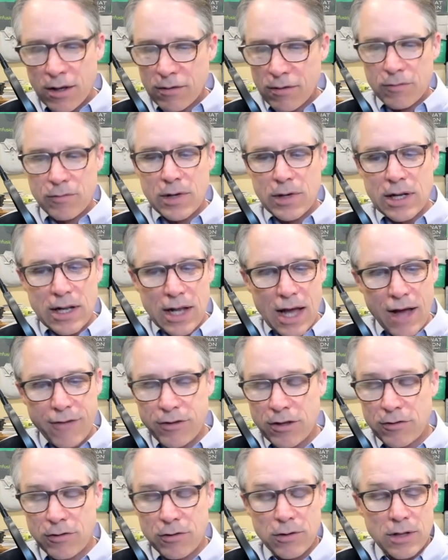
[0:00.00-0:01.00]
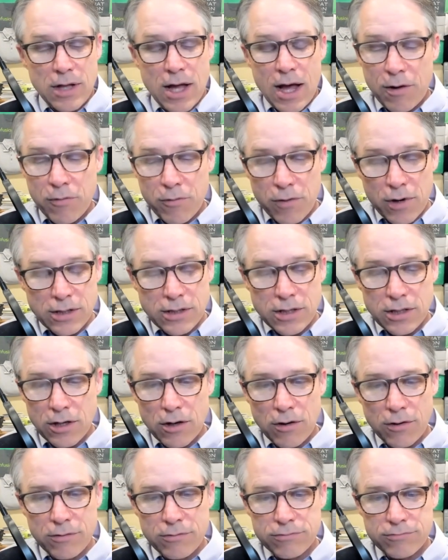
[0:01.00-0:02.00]
we didn't have to do a lot of work to
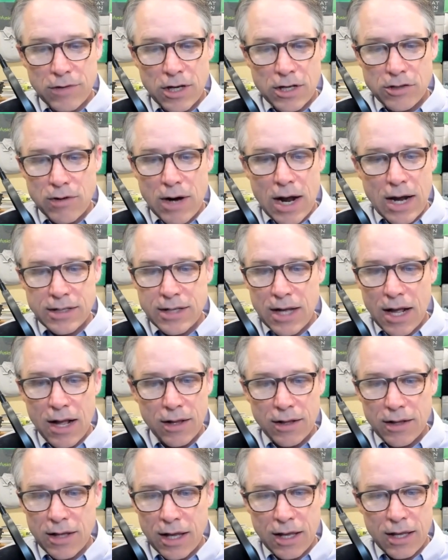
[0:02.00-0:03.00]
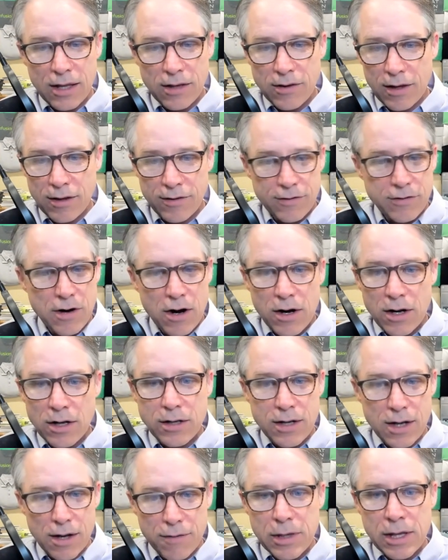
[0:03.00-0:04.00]
go attract talent. Like it
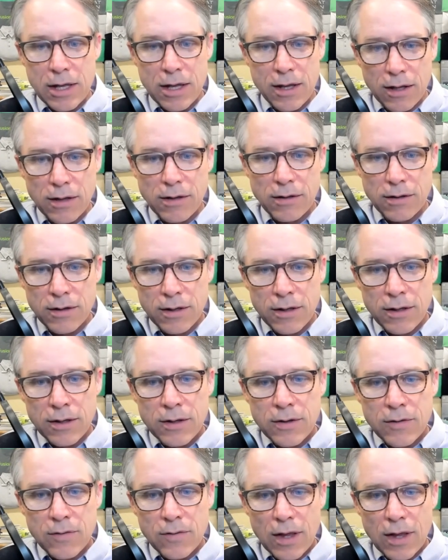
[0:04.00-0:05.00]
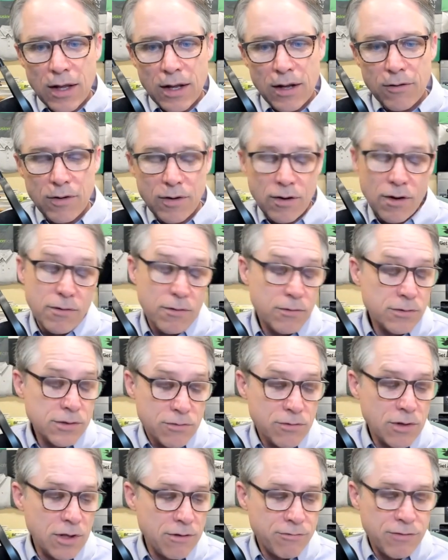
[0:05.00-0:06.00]
started coming in, and it was
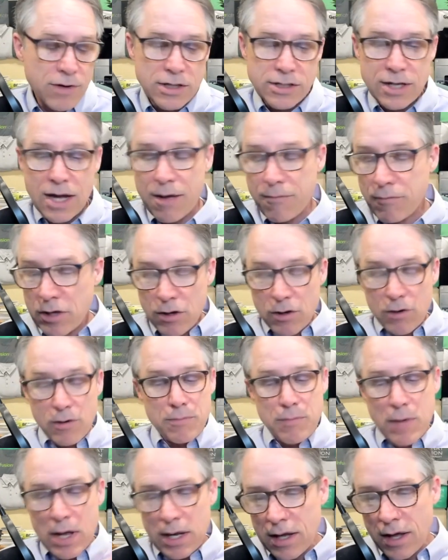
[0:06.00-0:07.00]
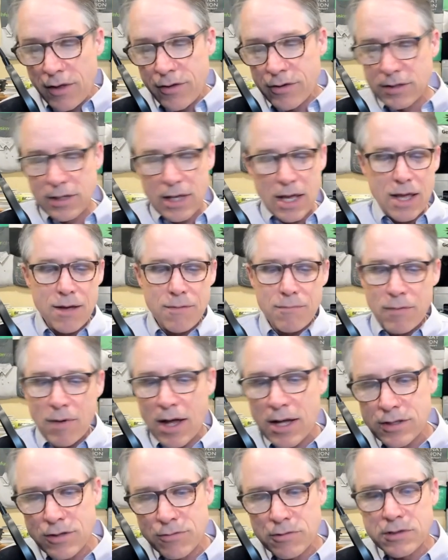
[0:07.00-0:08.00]
a really fun time. You and many others came
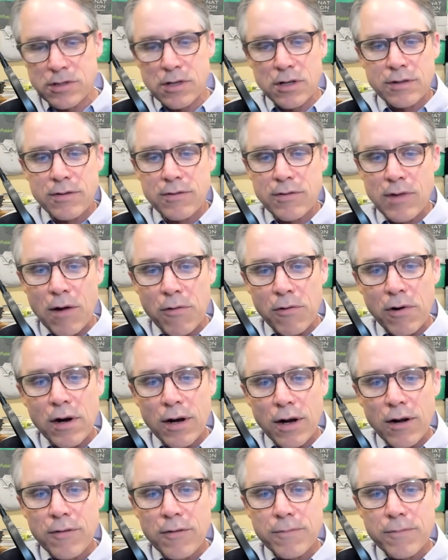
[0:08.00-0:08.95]
as a result of that work.